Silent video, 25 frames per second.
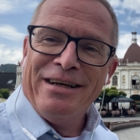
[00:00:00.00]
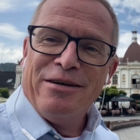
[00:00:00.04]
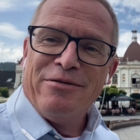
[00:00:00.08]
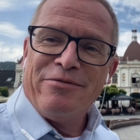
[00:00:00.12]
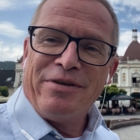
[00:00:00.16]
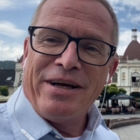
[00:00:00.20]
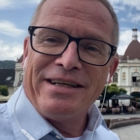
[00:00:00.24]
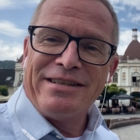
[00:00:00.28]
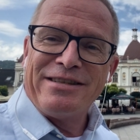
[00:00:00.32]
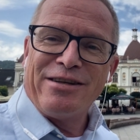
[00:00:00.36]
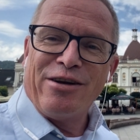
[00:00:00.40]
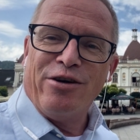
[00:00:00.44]

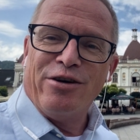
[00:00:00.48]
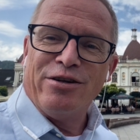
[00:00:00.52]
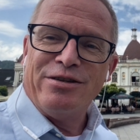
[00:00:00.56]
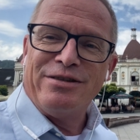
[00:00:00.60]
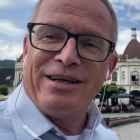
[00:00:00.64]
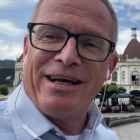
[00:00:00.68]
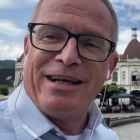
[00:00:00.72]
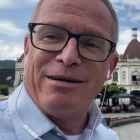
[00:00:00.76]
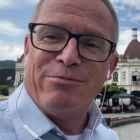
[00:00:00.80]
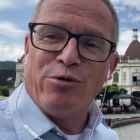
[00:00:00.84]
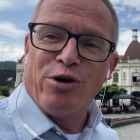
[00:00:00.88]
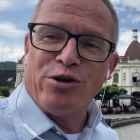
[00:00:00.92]
Thanks a lot,
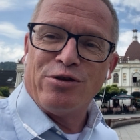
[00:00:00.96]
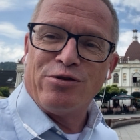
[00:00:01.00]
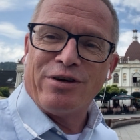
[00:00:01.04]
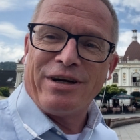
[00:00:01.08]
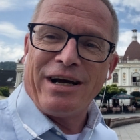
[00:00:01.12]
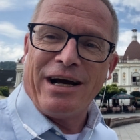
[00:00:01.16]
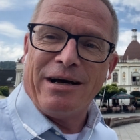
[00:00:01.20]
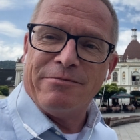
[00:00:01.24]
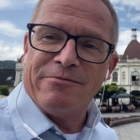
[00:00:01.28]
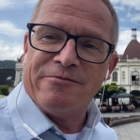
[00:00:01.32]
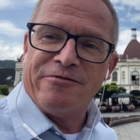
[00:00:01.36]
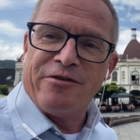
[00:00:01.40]
and more to
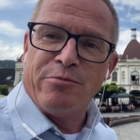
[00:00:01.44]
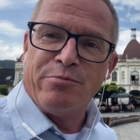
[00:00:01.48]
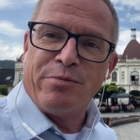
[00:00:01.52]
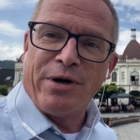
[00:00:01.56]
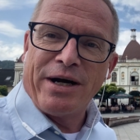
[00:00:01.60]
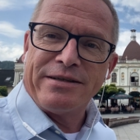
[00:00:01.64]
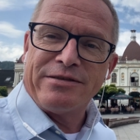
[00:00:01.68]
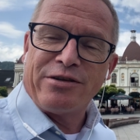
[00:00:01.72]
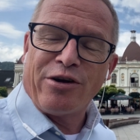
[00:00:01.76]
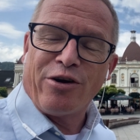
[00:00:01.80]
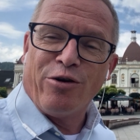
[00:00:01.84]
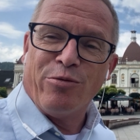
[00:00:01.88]
come from
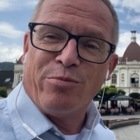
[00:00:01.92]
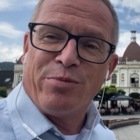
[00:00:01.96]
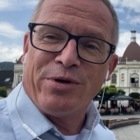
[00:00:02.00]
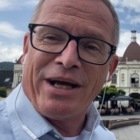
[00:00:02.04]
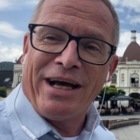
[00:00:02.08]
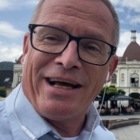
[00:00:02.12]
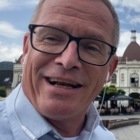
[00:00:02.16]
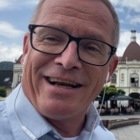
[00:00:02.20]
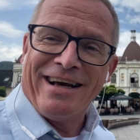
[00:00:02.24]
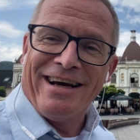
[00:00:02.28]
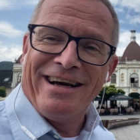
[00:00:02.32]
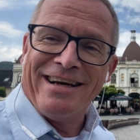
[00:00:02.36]
Pax
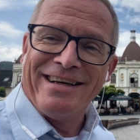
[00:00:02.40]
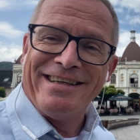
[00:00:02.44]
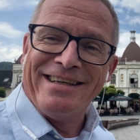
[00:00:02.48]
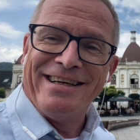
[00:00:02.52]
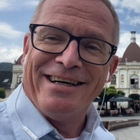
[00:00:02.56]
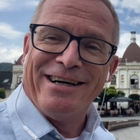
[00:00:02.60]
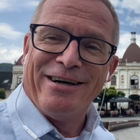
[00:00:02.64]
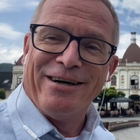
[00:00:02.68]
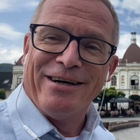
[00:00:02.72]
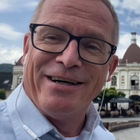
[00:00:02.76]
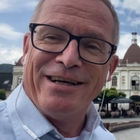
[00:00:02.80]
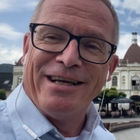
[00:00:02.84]
Europiana
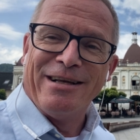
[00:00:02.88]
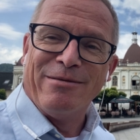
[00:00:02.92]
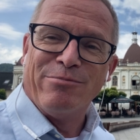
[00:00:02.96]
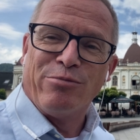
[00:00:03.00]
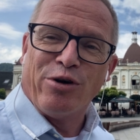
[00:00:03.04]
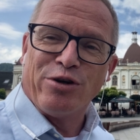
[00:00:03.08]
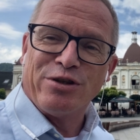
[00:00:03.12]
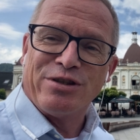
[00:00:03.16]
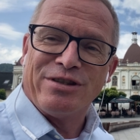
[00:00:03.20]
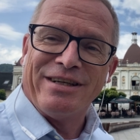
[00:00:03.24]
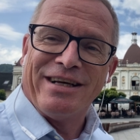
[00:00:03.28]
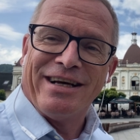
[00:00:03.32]
here in
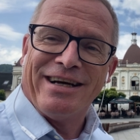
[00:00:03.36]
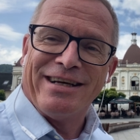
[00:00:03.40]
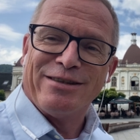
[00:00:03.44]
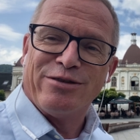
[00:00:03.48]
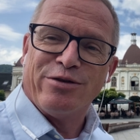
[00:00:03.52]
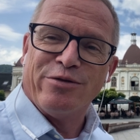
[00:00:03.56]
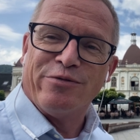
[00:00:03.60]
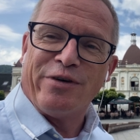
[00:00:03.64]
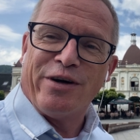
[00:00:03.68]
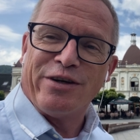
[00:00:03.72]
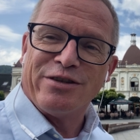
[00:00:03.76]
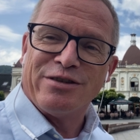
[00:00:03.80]
Bosnia
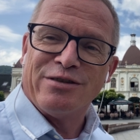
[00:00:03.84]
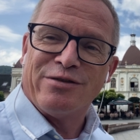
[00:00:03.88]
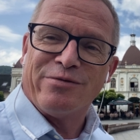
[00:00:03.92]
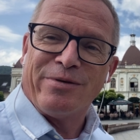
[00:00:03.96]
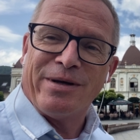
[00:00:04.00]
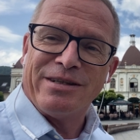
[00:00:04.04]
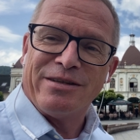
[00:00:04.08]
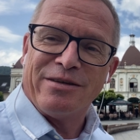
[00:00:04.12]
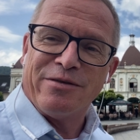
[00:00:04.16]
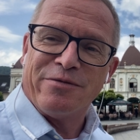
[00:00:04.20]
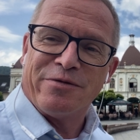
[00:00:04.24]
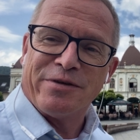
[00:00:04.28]

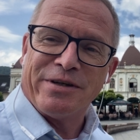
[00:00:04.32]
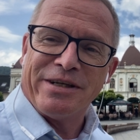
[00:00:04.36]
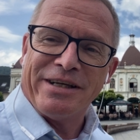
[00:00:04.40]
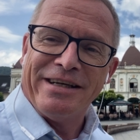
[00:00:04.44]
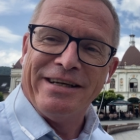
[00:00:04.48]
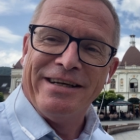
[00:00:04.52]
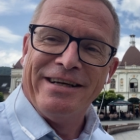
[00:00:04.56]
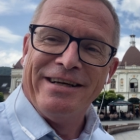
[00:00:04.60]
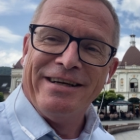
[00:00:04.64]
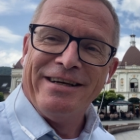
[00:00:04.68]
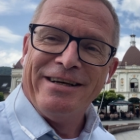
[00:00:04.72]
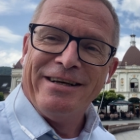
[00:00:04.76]
2023.
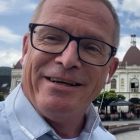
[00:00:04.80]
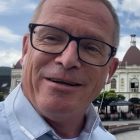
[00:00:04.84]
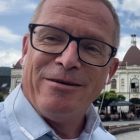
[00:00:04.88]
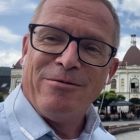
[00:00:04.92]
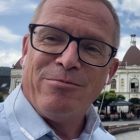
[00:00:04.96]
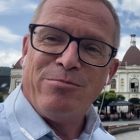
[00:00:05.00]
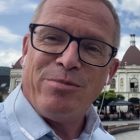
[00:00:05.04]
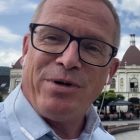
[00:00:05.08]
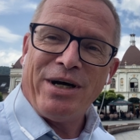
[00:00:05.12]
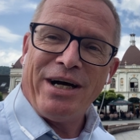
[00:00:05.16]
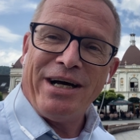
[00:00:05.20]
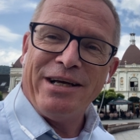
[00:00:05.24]

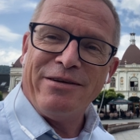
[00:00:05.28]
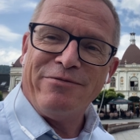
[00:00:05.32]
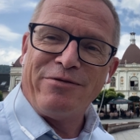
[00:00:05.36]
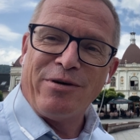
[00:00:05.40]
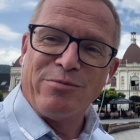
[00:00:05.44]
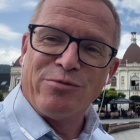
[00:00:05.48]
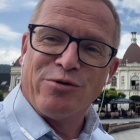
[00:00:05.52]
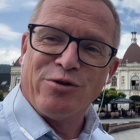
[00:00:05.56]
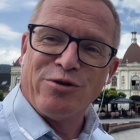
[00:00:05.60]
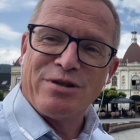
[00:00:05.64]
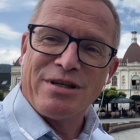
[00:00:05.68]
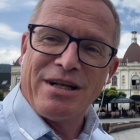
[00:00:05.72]
Bye
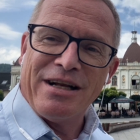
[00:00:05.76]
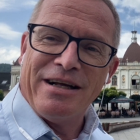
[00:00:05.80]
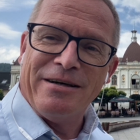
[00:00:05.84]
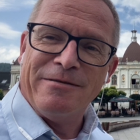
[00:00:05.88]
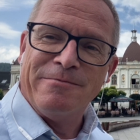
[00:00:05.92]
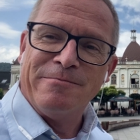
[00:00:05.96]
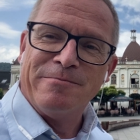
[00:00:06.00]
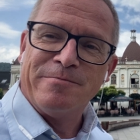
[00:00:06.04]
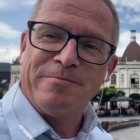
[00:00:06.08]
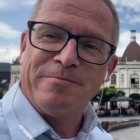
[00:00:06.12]
from Tuzla.